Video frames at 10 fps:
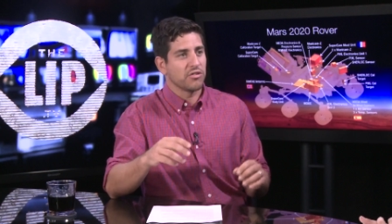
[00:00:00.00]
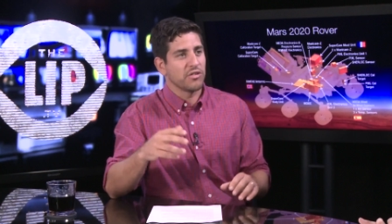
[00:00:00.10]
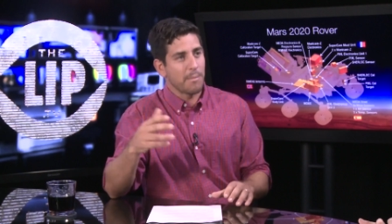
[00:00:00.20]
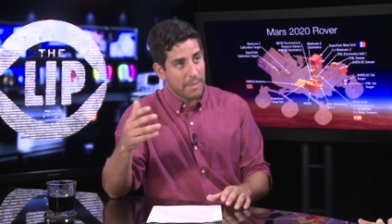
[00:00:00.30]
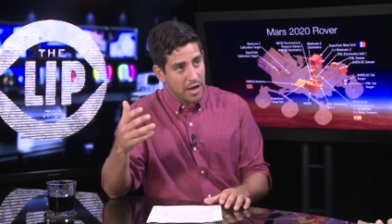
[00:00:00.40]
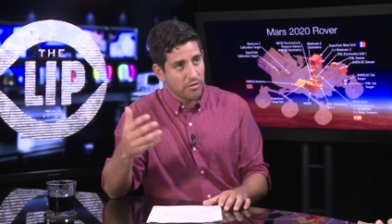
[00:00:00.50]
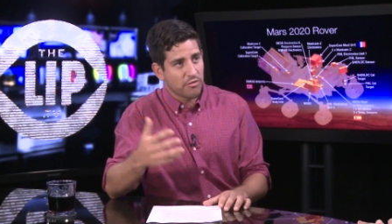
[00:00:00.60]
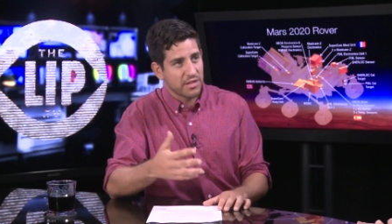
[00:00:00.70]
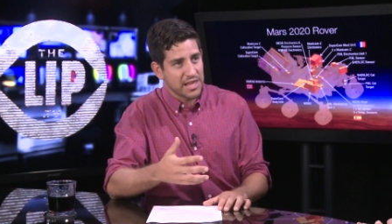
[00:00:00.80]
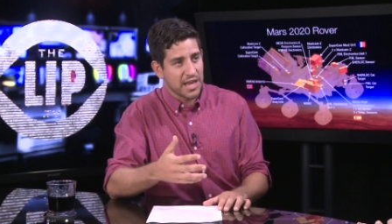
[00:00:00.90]
So the amount of
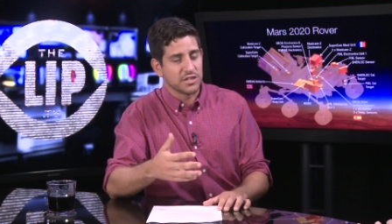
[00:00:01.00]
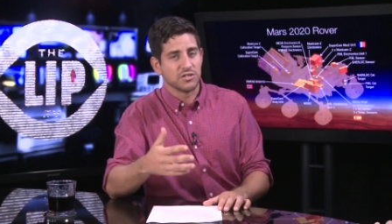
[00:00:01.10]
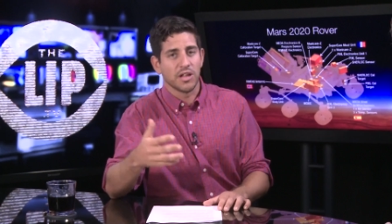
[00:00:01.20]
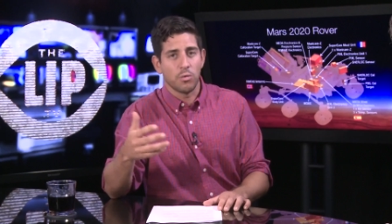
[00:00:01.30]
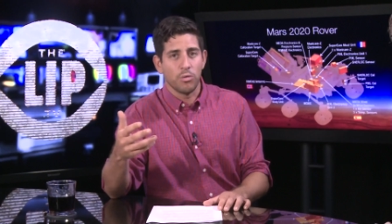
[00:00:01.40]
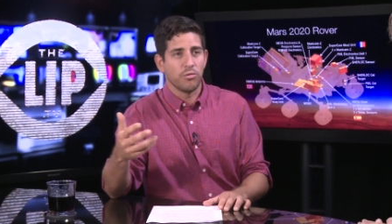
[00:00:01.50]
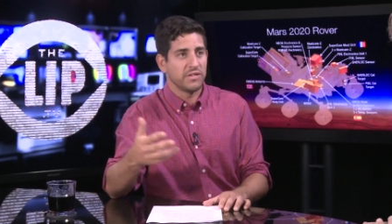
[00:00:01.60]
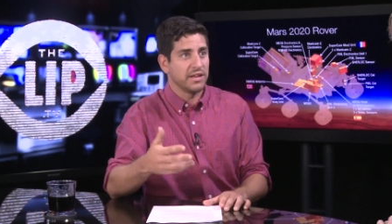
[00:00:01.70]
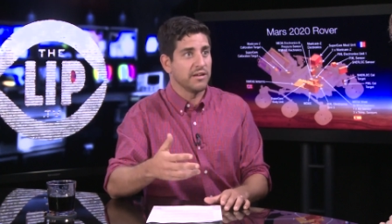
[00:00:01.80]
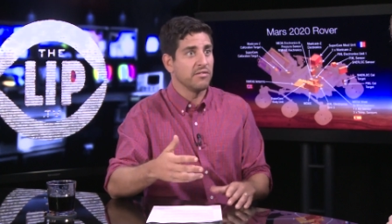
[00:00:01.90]
radiation that we'll
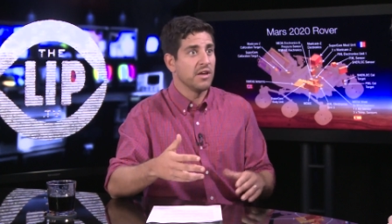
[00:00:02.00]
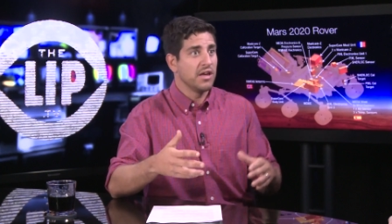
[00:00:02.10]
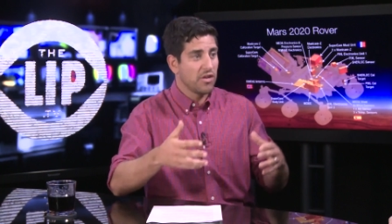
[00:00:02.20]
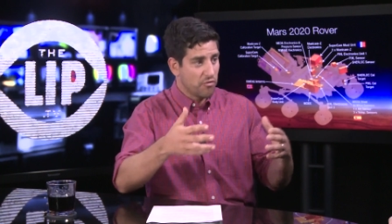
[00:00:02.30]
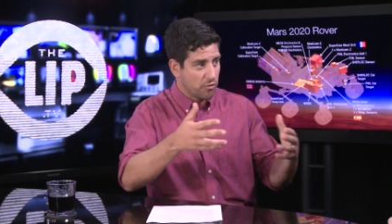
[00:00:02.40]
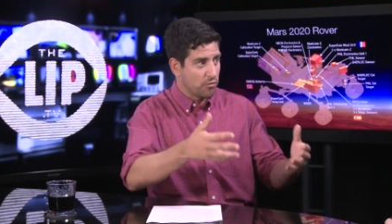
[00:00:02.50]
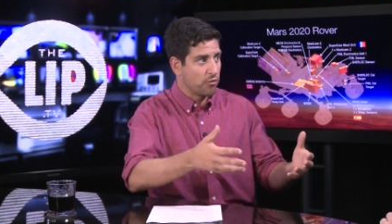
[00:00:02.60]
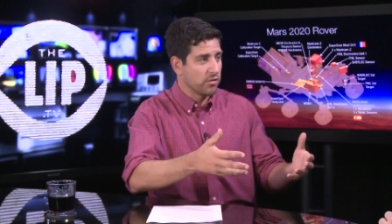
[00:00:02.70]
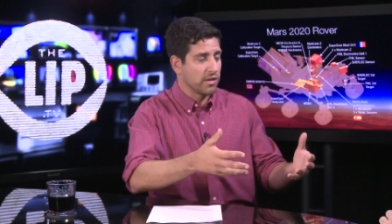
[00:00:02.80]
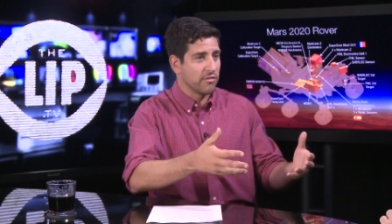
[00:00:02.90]
receive
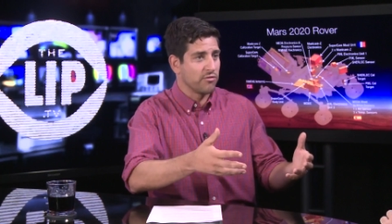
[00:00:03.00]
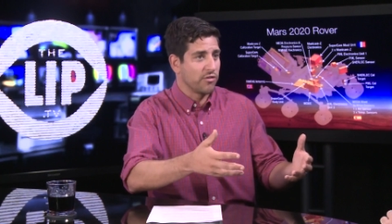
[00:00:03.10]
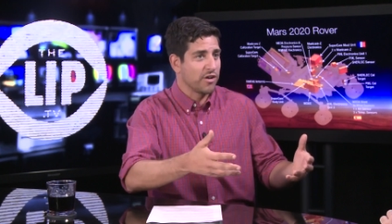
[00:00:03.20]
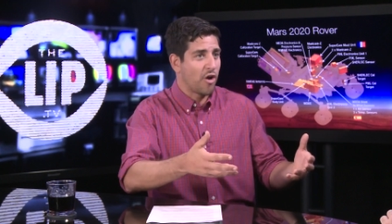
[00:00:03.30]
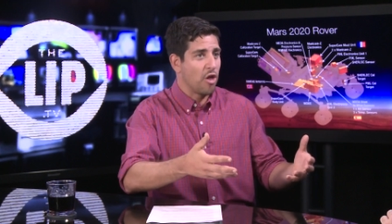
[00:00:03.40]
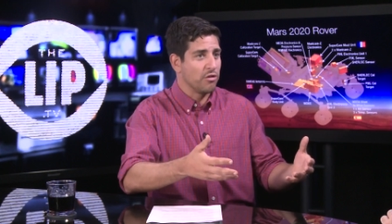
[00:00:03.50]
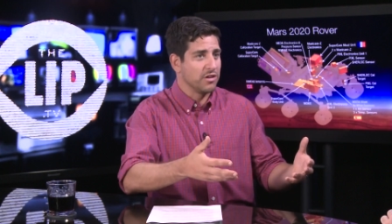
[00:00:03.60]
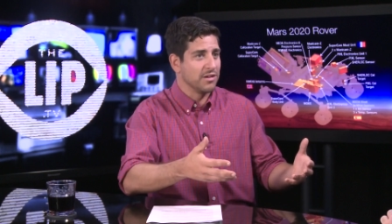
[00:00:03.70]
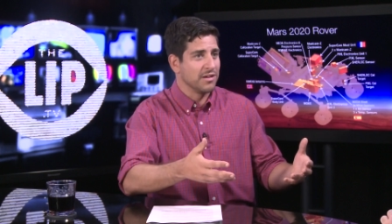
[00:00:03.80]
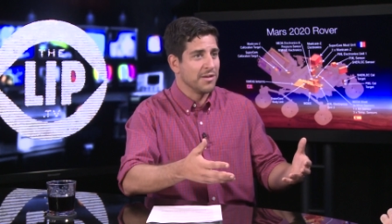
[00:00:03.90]
for the fur
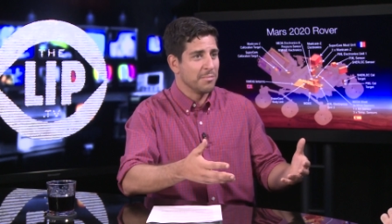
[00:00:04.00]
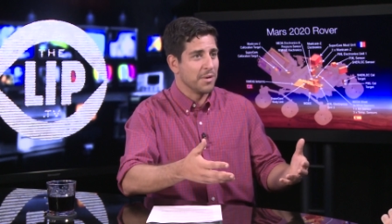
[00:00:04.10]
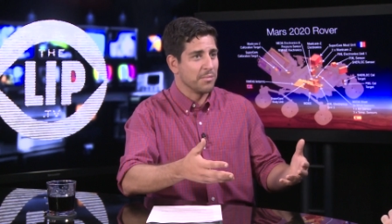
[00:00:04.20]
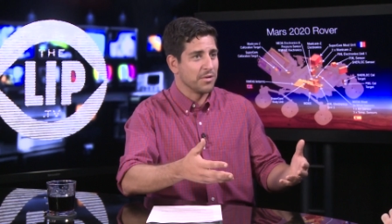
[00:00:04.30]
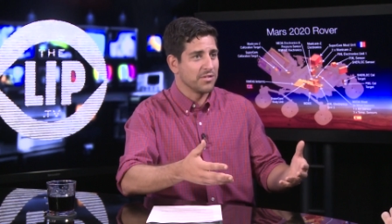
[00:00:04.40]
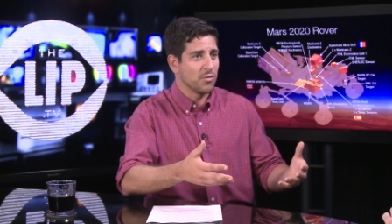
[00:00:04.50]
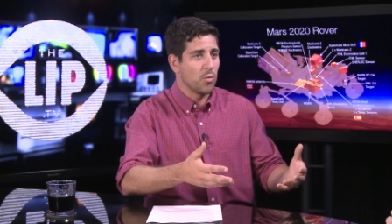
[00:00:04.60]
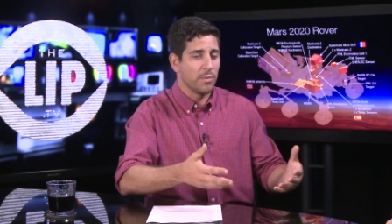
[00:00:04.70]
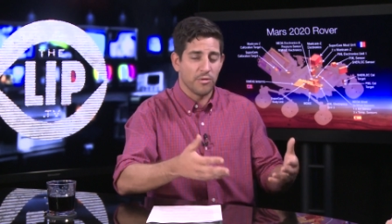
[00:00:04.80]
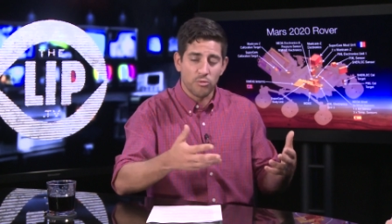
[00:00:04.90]
colony members will
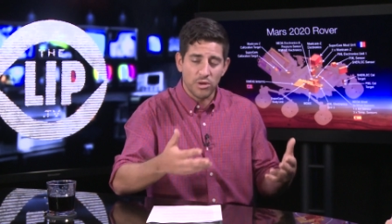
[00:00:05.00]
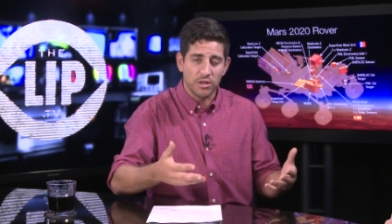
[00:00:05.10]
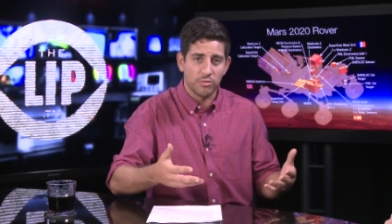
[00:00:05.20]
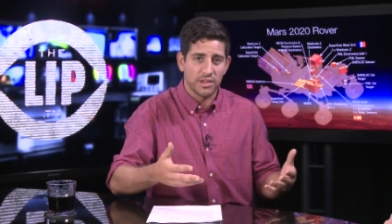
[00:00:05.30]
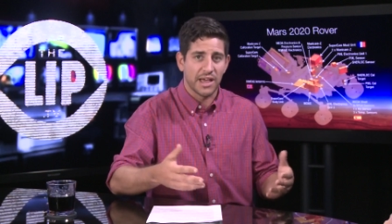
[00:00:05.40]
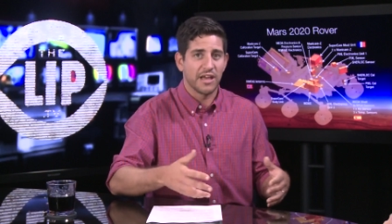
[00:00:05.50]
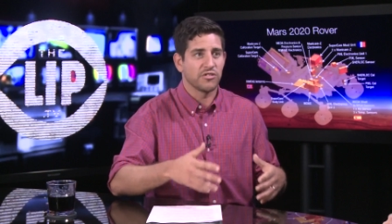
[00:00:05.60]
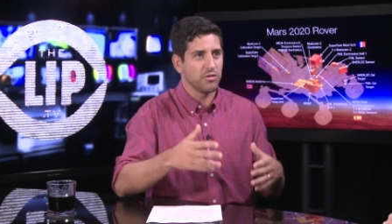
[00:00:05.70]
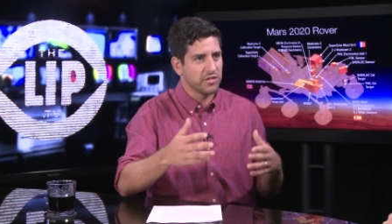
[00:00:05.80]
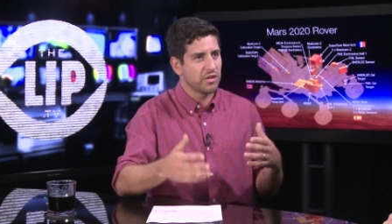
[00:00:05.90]
be really, really high.
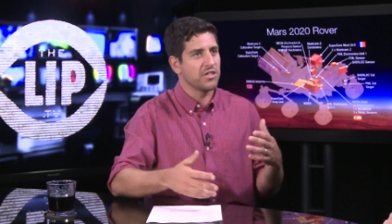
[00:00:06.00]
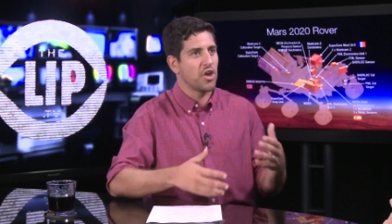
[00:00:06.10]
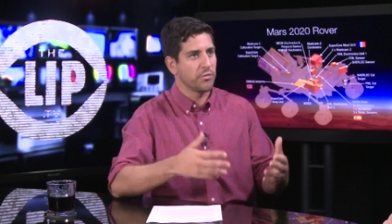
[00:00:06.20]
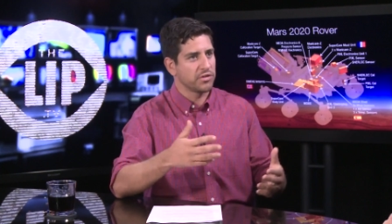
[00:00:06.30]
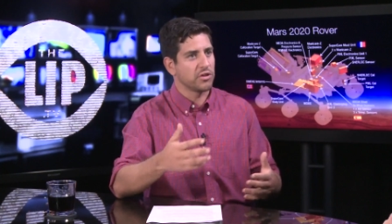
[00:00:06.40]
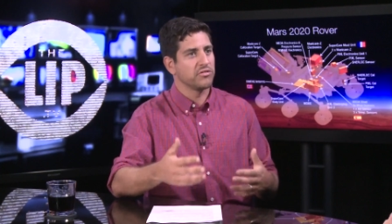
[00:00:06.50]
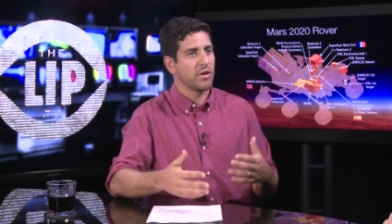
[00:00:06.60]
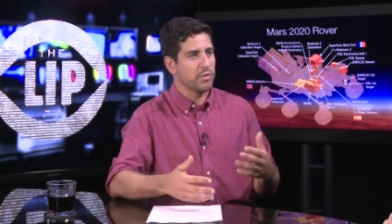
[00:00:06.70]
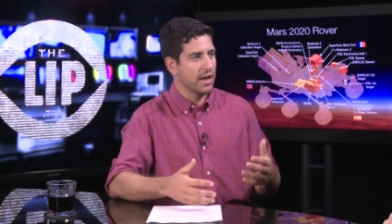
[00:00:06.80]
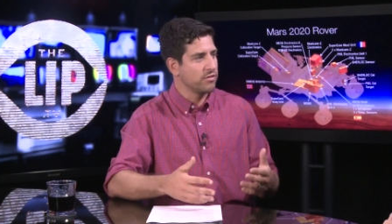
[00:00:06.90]
So these are the obstacles that
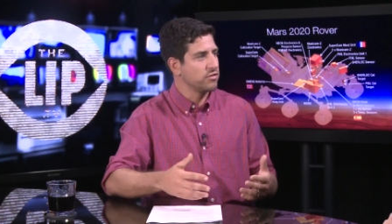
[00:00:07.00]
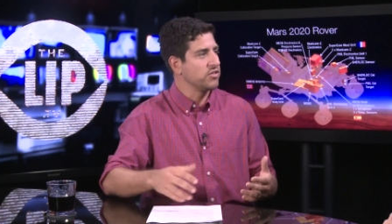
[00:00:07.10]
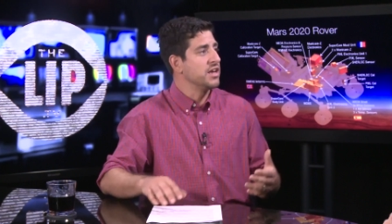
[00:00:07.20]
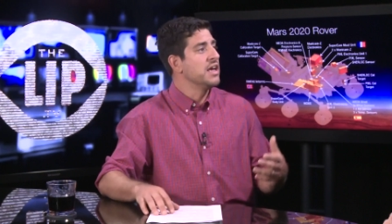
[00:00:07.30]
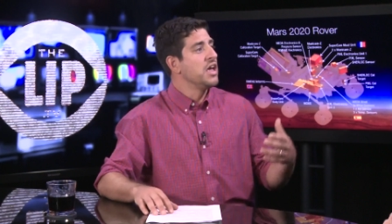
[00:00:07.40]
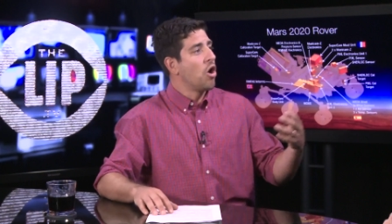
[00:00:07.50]
we have to see.